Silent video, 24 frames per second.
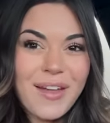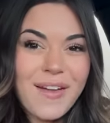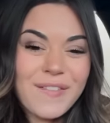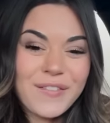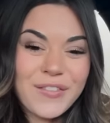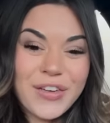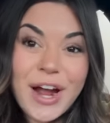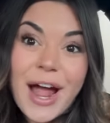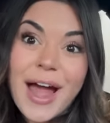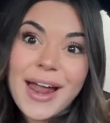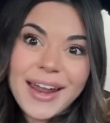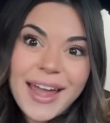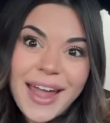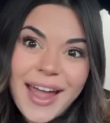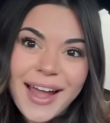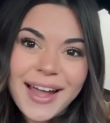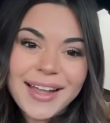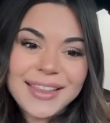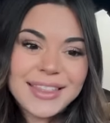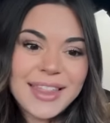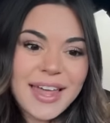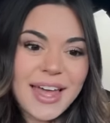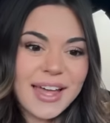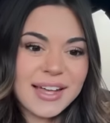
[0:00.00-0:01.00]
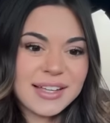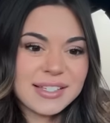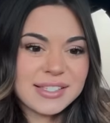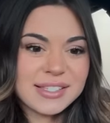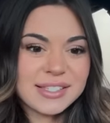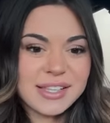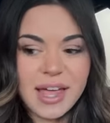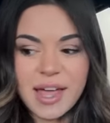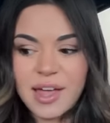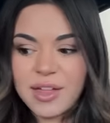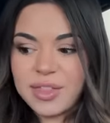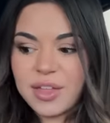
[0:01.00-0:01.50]
Forgot I had this
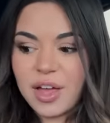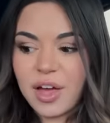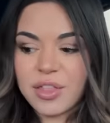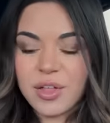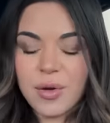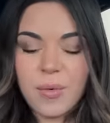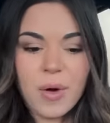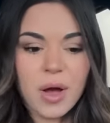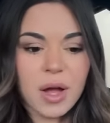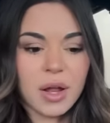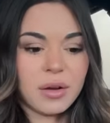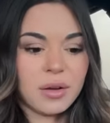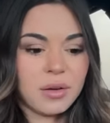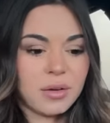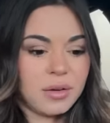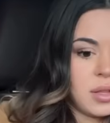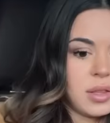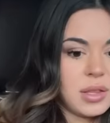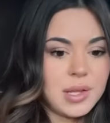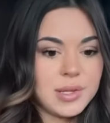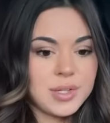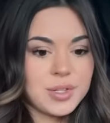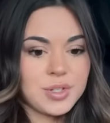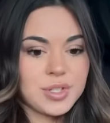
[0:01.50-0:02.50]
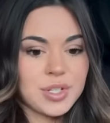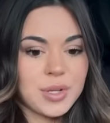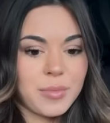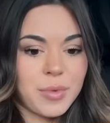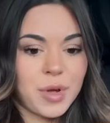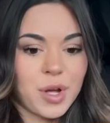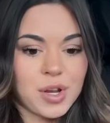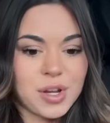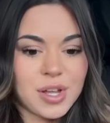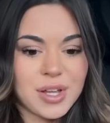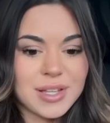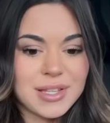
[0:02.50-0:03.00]
and the other one. These are some
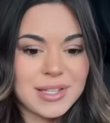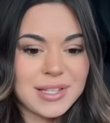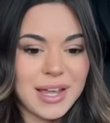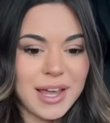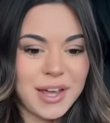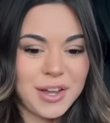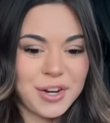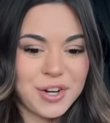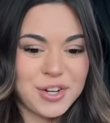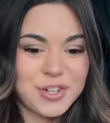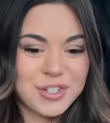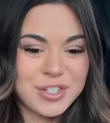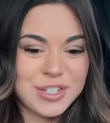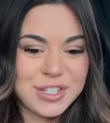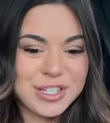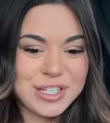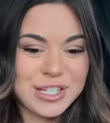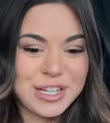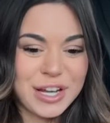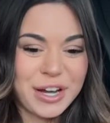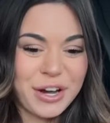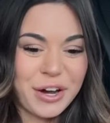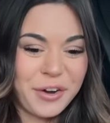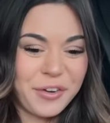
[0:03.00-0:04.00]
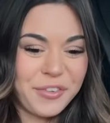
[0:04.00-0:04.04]
good containers too.